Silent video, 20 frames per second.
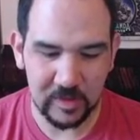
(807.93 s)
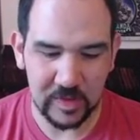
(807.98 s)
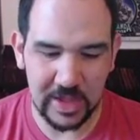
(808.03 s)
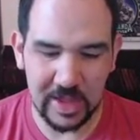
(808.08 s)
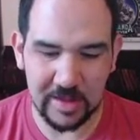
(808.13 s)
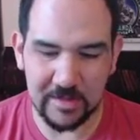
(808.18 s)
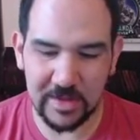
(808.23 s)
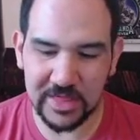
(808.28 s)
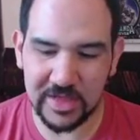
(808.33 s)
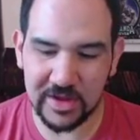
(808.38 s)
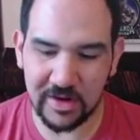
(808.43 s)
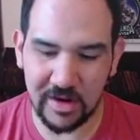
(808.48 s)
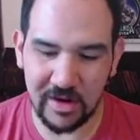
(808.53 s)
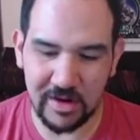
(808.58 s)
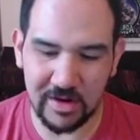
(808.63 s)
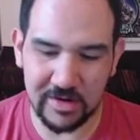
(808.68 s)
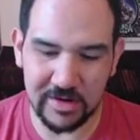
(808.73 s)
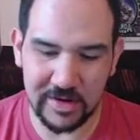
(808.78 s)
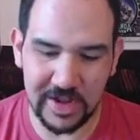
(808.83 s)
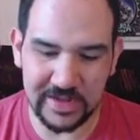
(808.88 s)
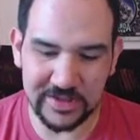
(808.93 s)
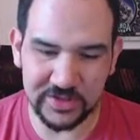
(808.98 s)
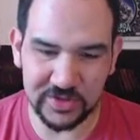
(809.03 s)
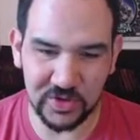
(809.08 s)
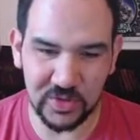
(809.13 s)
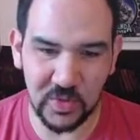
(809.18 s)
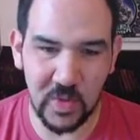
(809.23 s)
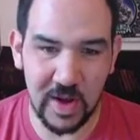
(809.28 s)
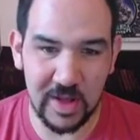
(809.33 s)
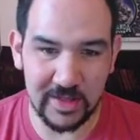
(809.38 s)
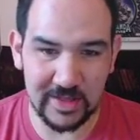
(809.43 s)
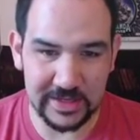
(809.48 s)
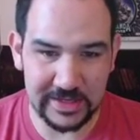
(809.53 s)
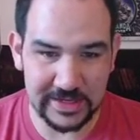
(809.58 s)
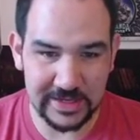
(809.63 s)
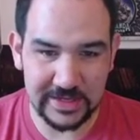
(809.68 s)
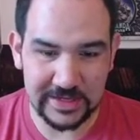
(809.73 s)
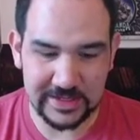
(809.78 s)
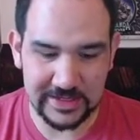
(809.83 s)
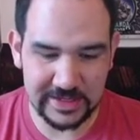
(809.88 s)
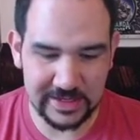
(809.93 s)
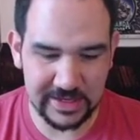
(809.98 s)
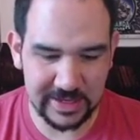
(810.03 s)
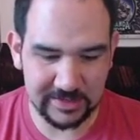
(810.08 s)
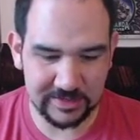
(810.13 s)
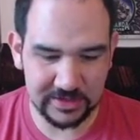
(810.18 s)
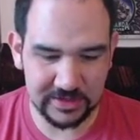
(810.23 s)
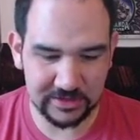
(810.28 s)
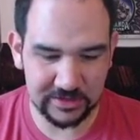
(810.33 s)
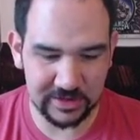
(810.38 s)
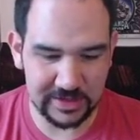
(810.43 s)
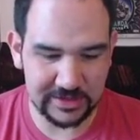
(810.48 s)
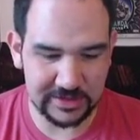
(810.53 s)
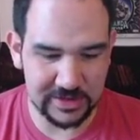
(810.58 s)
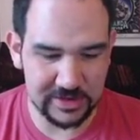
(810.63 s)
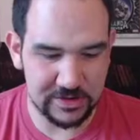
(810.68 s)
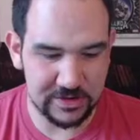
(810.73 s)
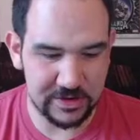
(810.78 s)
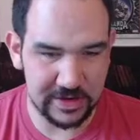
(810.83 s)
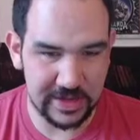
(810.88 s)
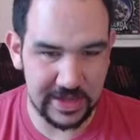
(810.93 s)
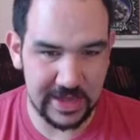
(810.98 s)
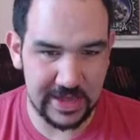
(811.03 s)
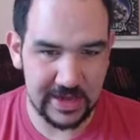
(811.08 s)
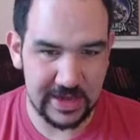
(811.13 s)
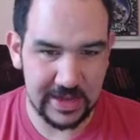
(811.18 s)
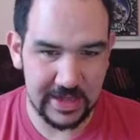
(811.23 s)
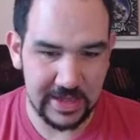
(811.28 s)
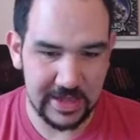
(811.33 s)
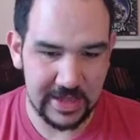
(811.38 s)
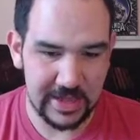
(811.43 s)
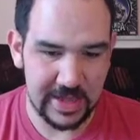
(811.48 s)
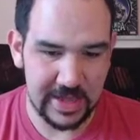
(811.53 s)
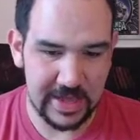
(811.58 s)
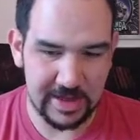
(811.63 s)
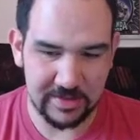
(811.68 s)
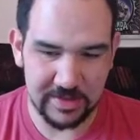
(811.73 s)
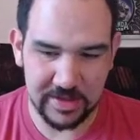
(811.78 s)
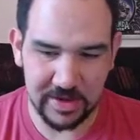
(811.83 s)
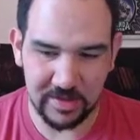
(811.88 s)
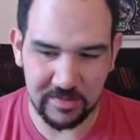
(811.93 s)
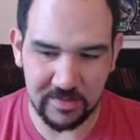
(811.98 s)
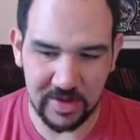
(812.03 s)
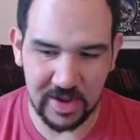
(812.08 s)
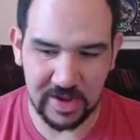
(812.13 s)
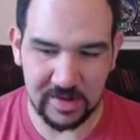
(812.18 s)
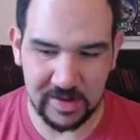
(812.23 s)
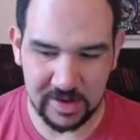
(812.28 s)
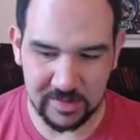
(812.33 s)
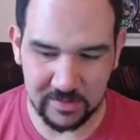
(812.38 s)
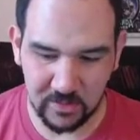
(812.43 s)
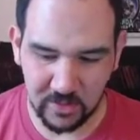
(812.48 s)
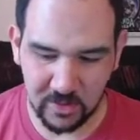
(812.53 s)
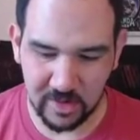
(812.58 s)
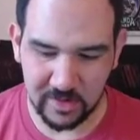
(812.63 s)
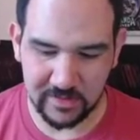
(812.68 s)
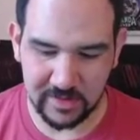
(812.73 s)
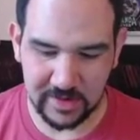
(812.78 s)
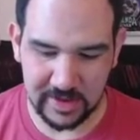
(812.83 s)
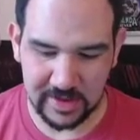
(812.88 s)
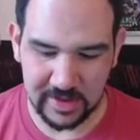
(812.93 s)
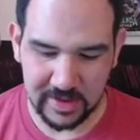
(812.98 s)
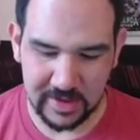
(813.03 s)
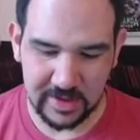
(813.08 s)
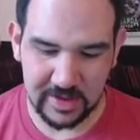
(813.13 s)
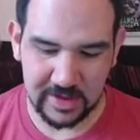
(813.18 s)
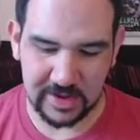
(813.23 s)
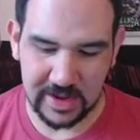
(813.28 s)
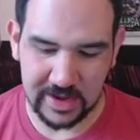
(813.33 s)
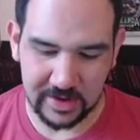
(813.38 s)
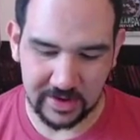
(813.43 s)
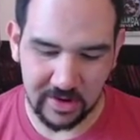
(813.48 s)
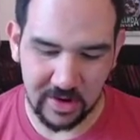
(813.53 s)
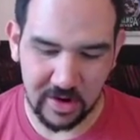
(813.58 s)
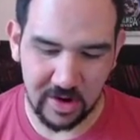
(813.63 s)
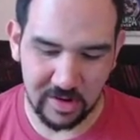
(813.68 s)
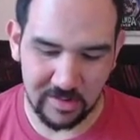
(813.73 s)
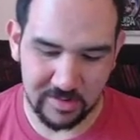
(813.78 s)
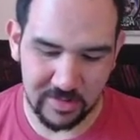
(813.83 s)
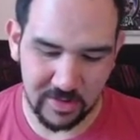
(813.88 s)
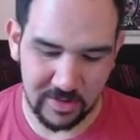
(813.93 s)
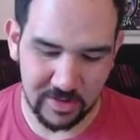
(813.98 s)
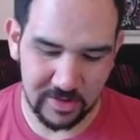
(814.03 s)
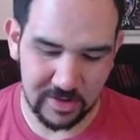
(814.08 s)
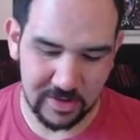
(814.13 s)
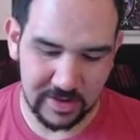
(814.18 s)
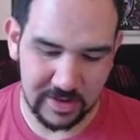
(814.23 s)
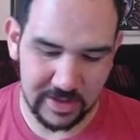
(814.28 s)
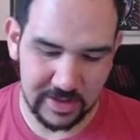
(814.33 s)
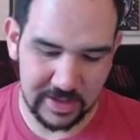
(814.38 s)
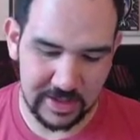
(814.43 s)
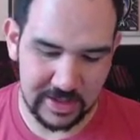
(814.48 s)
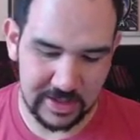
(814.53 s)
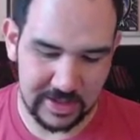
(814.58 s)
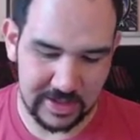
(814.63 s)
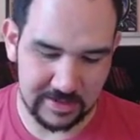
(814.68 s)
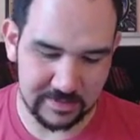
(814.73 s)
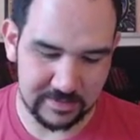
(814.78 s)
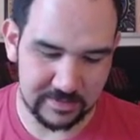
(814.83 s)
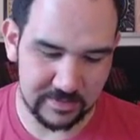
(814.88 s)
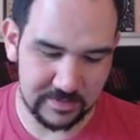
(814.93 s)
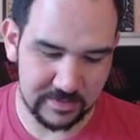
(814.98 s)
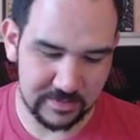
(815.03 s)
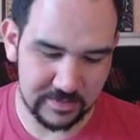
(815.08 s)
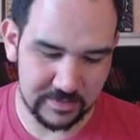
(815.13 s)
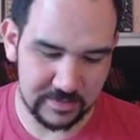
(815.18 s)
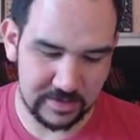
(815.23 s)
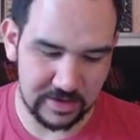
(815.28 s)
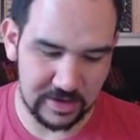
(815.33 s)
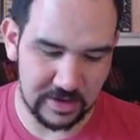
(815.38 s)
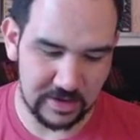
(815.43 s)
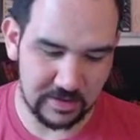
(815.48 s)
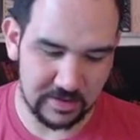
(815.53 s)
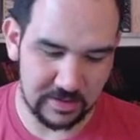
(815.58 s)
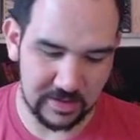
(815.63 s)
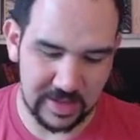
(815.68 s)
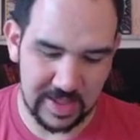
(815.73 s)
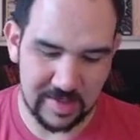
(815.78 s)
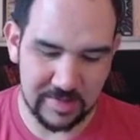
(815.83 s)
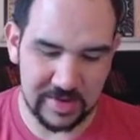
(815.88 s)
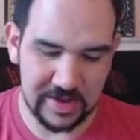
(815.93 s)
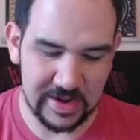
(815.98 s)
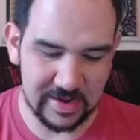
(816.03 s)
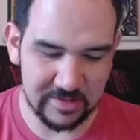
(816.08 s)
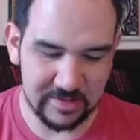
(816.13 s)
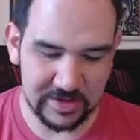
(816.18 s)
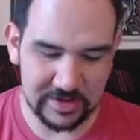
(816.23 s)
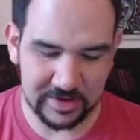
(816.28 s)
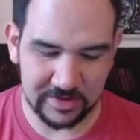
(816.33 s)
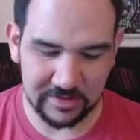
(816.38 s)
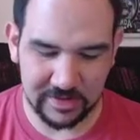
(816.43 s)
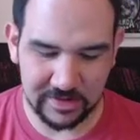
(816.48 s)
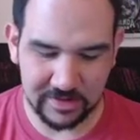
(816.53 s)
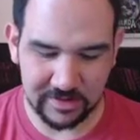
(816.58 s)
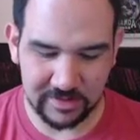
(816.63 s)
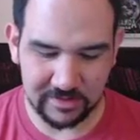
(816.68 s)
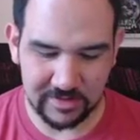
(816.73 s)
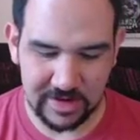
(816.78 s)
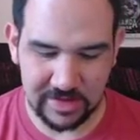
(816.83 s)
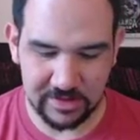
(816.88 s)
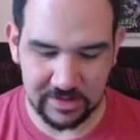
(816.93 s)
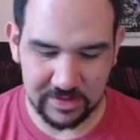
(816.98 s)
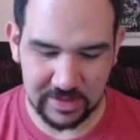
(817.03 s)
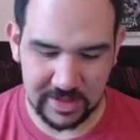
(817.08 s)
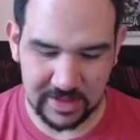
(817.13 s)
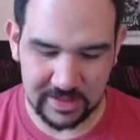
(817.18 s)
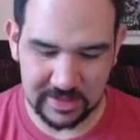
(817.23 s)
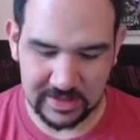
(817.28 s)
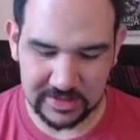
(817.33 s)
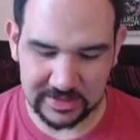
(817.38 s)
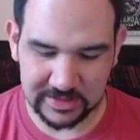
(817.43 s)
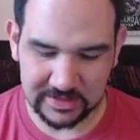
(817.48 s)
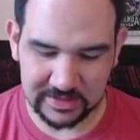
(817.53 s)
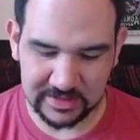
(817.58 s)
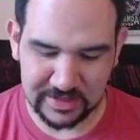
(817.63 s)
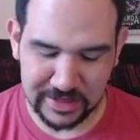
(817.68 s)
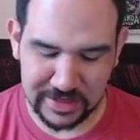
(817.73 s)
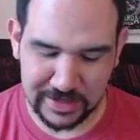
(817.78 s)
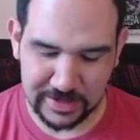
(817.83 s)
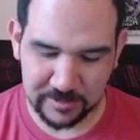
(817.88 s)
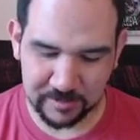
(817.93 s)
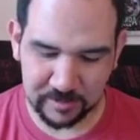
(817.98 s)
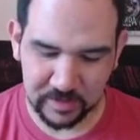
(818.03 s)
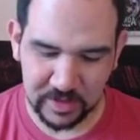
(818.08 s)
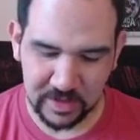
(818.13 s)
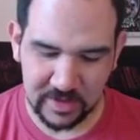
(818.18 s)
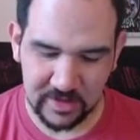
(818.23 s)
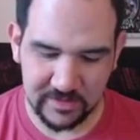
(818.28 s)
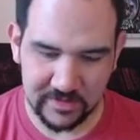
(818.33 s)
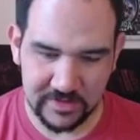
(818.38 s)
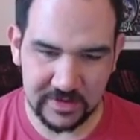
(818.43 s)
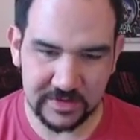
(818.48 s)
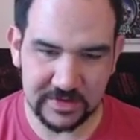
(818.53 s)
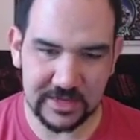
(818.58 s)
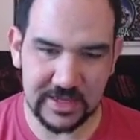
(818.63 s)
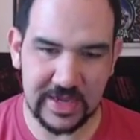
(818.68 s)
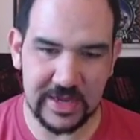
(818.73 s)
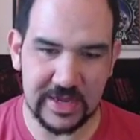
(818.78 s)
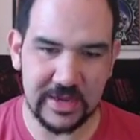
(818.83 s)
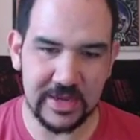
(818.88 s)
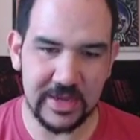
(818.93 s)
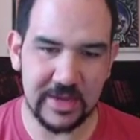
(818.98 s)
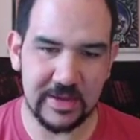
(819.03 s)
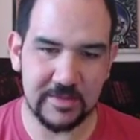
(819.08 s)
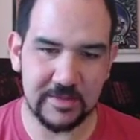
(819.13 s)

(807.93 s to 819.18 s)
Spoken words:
But there are nicer quality DM screens that you can get that are in more of a kind of cardboard, laminated material rather than this is feels like